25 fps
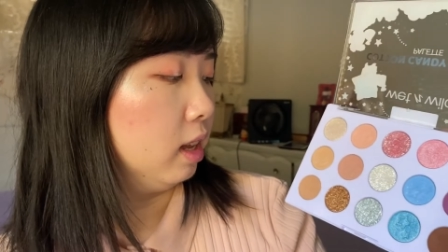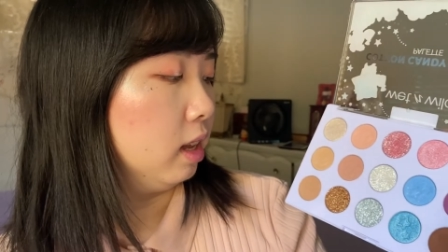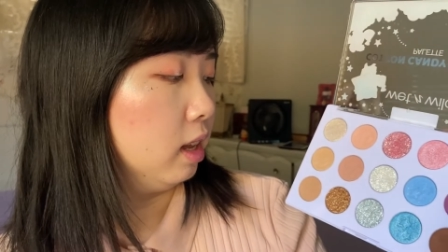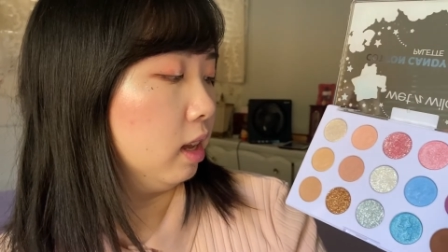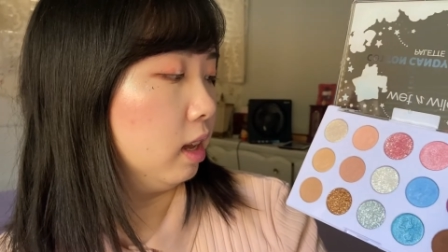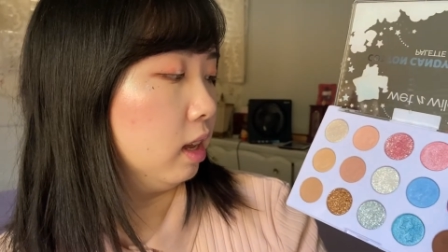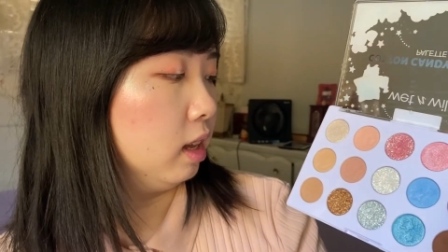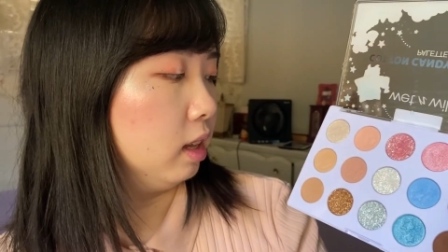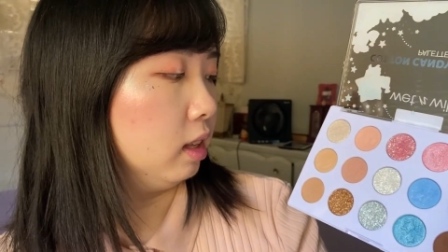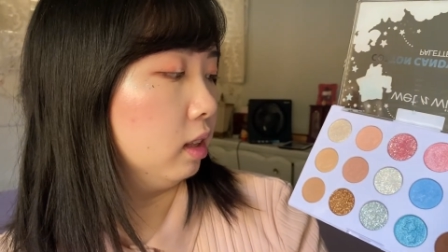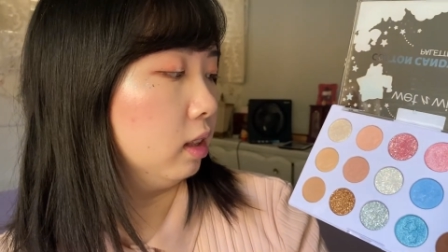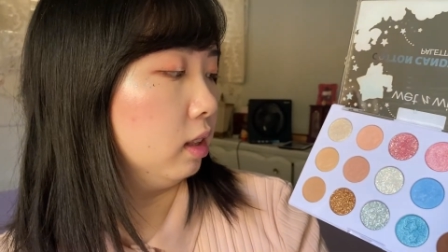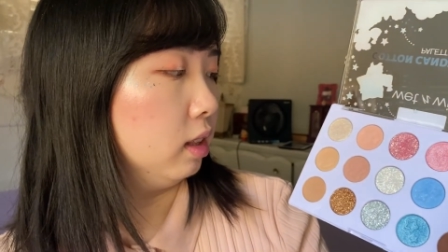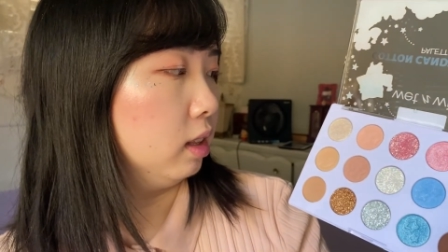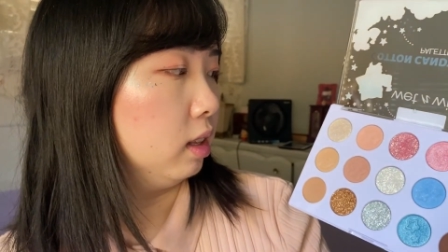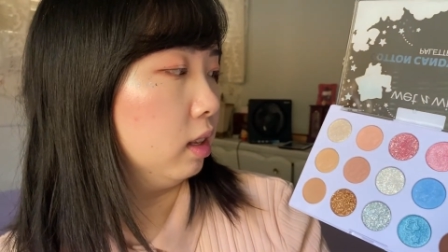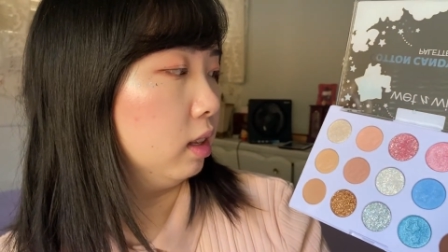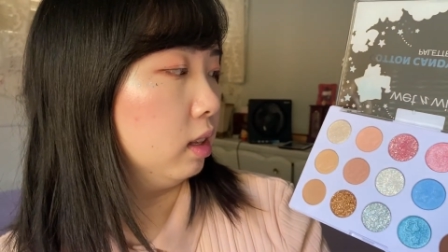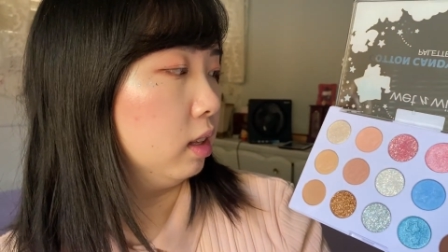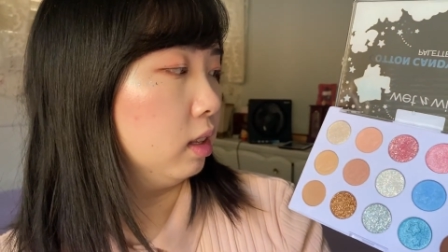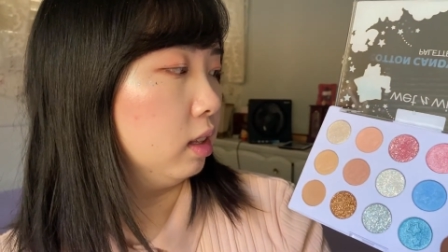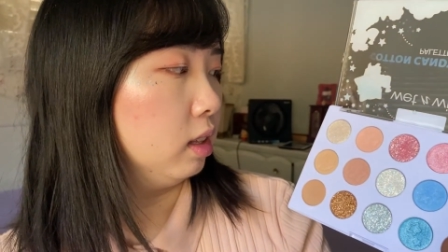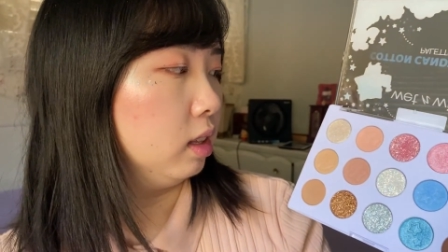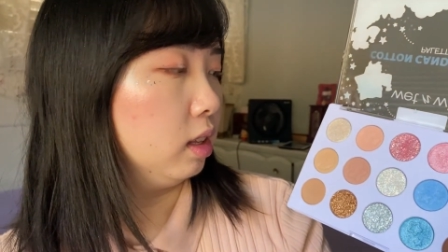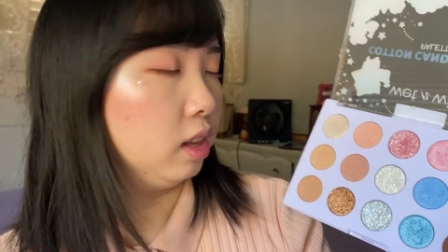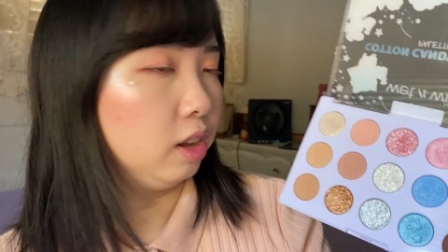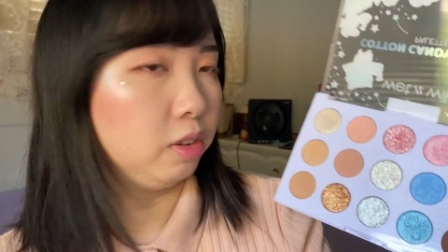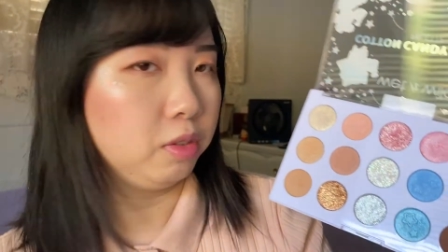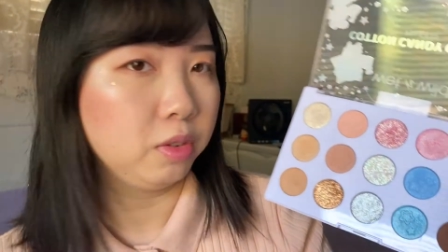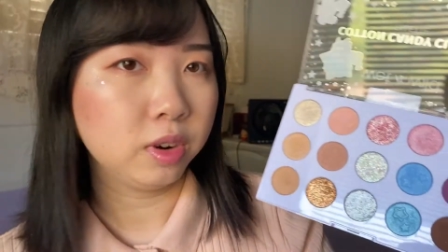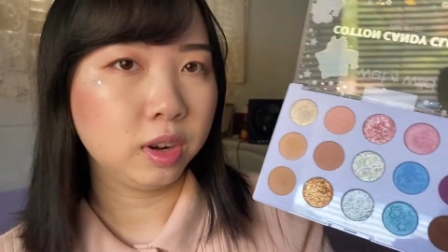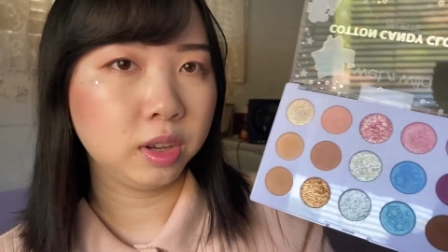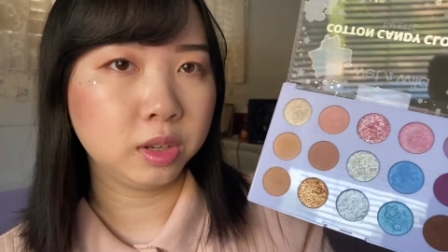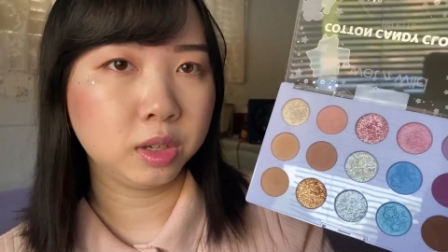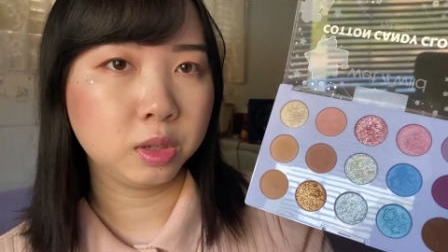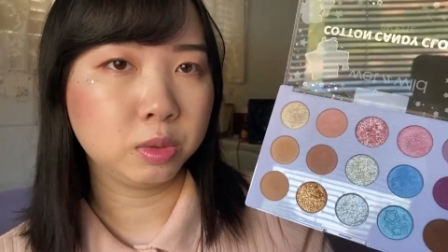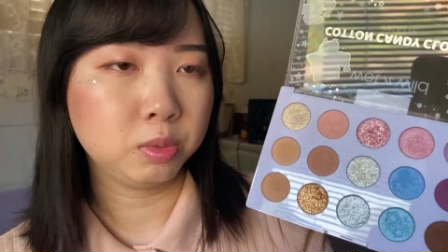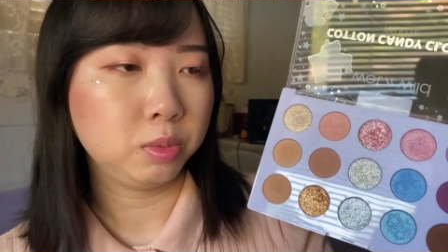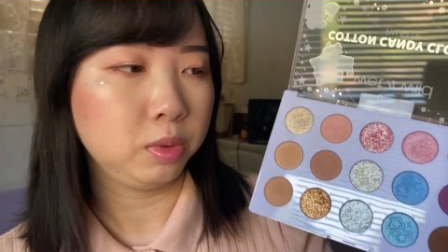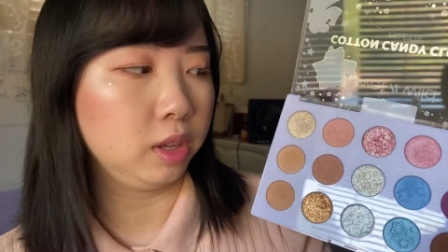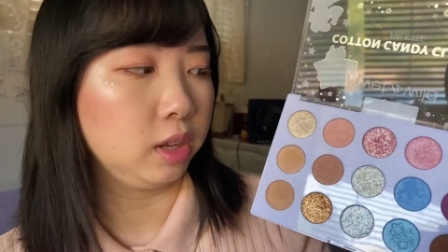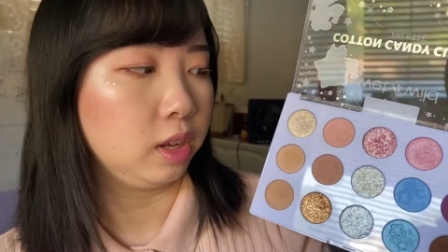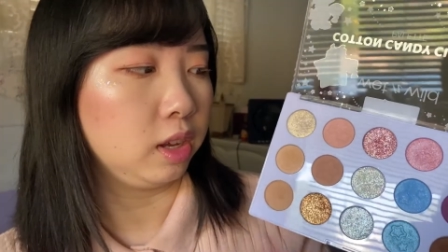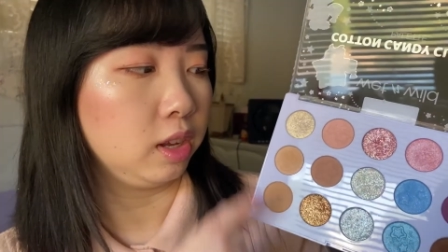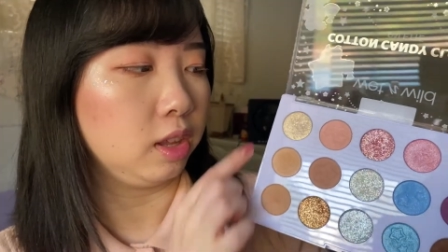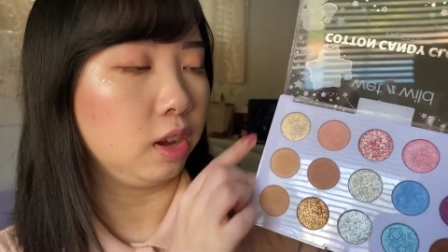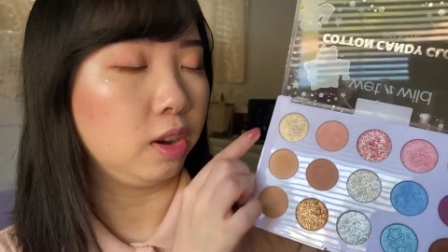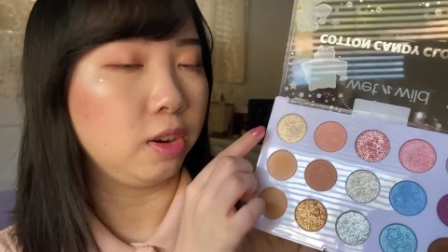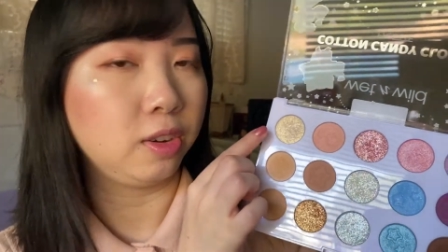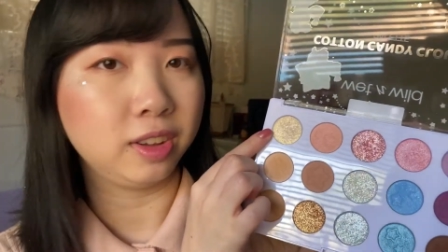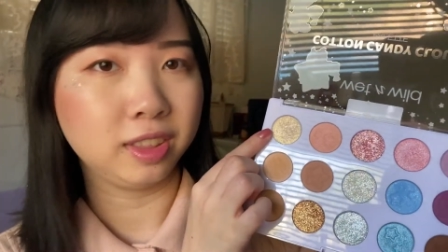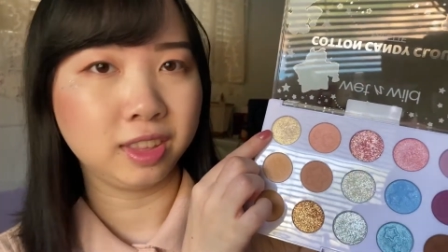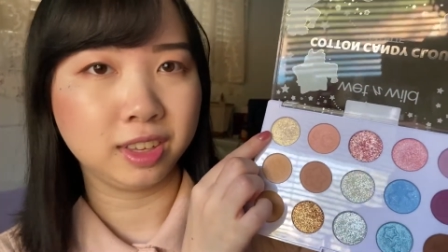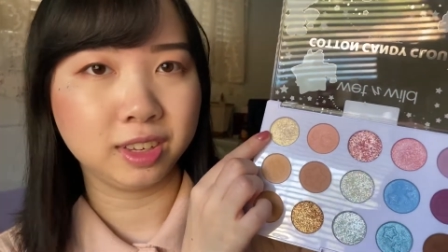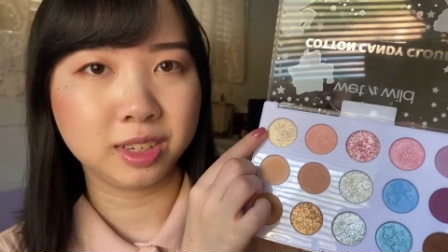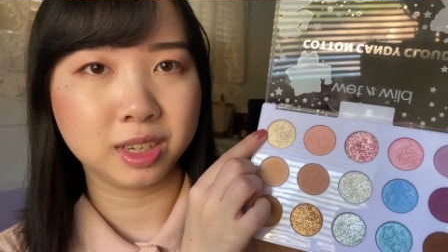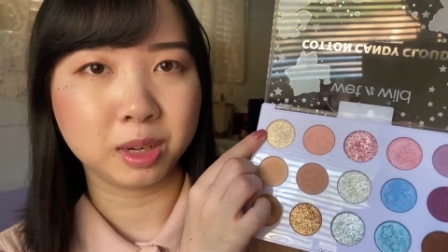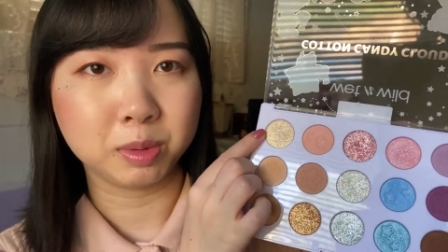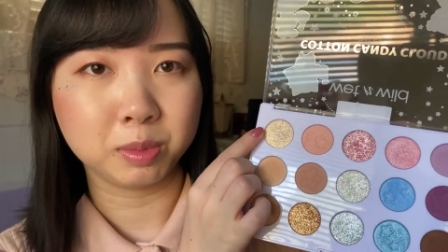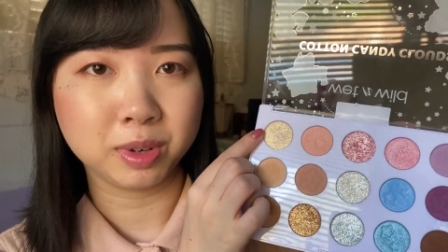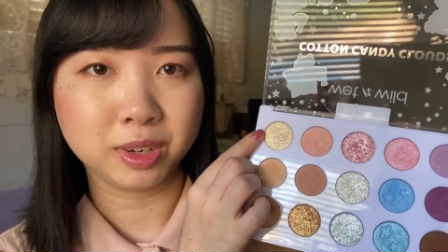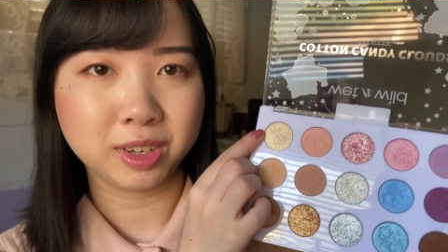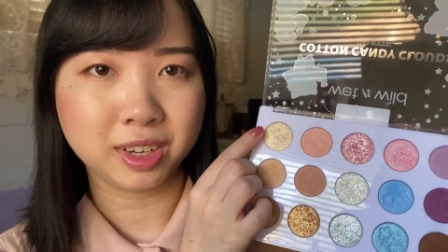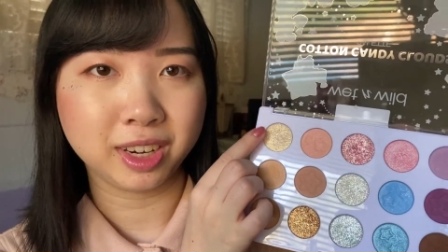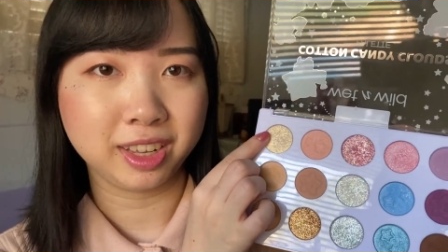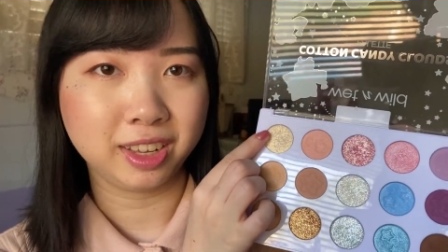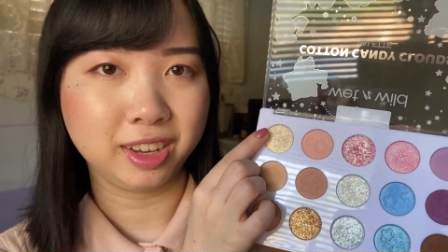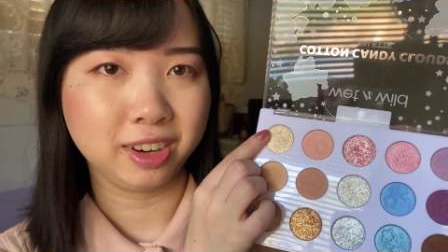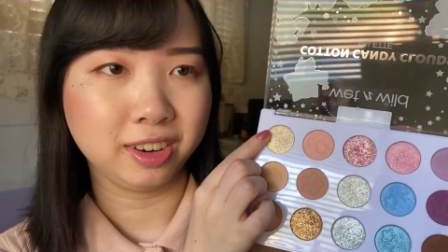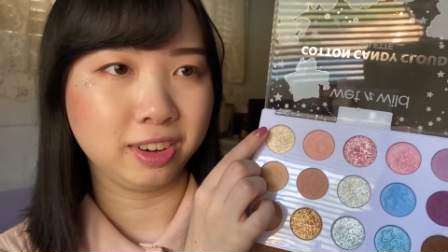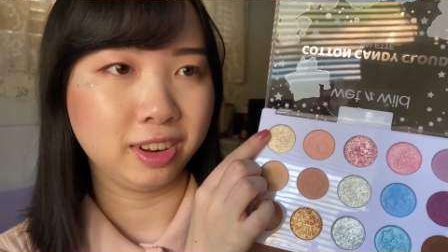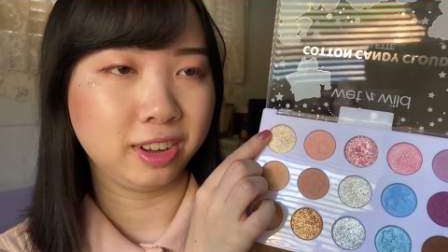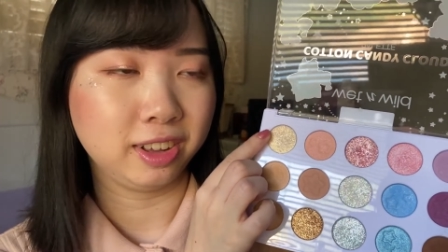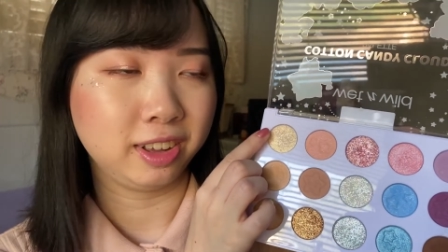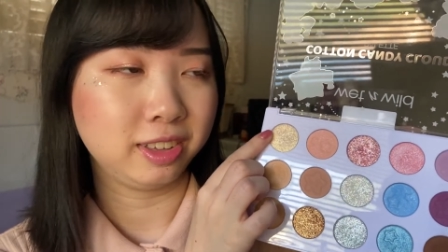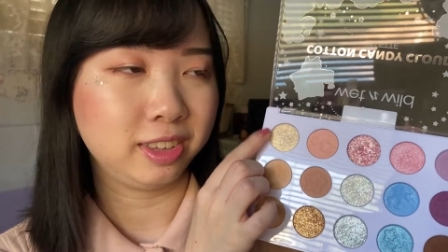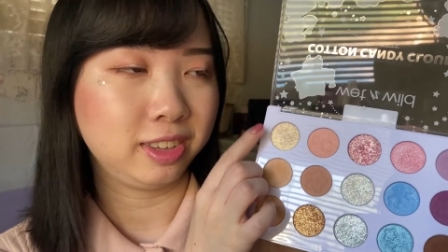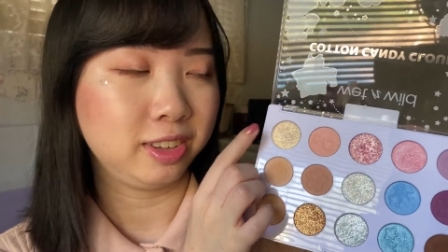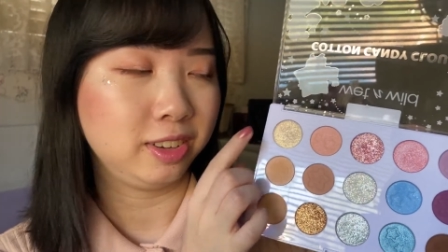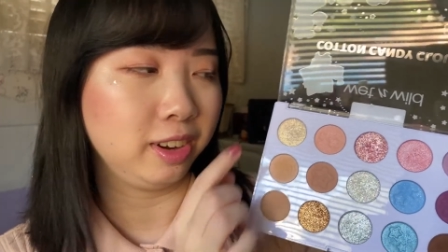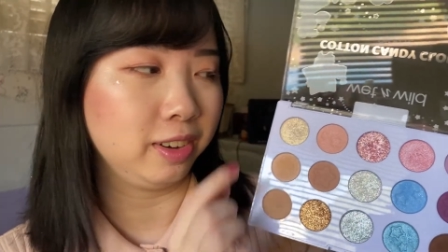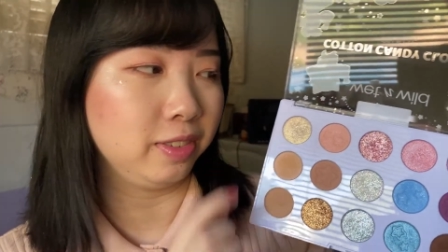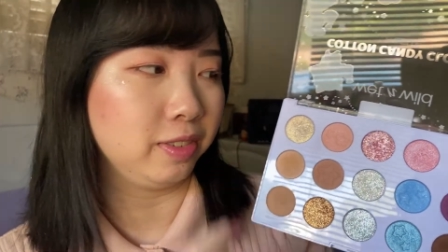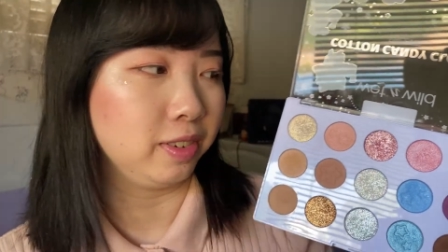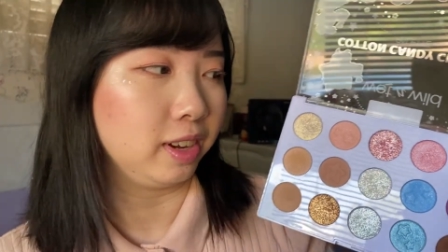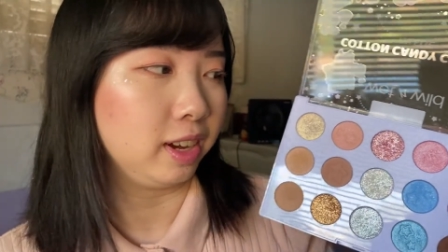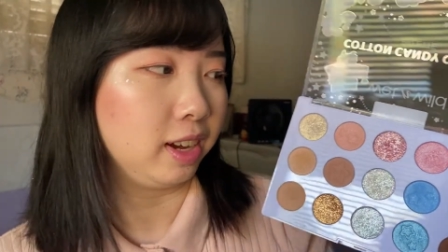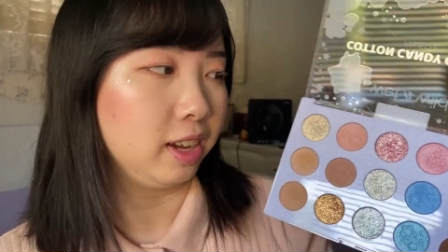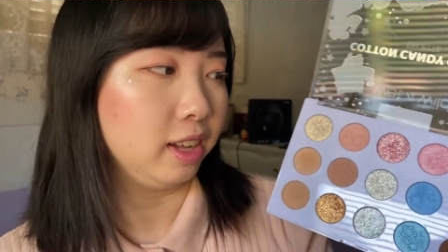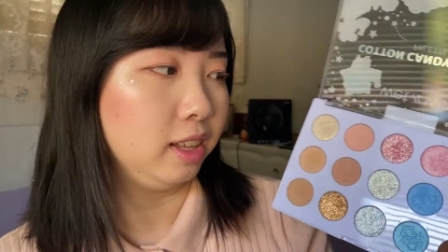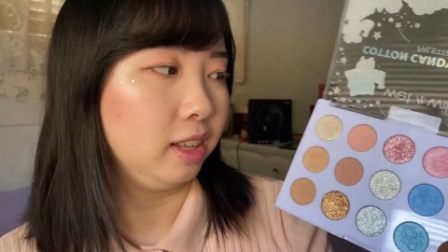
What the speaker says: And overall, it's just really good. Oh, and this shimmer shade here too, I forgot.